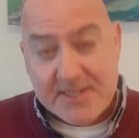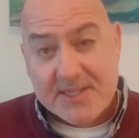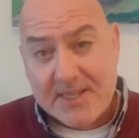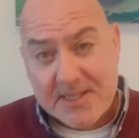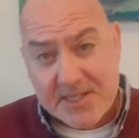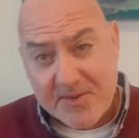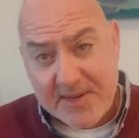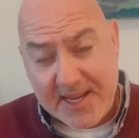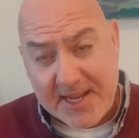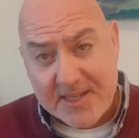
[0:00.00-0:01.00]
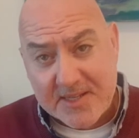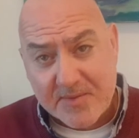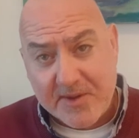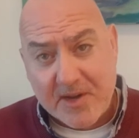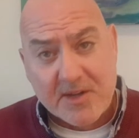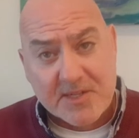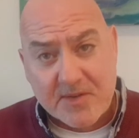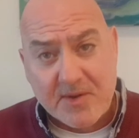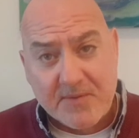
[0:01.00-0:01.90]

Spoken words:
sensory needs with regards to your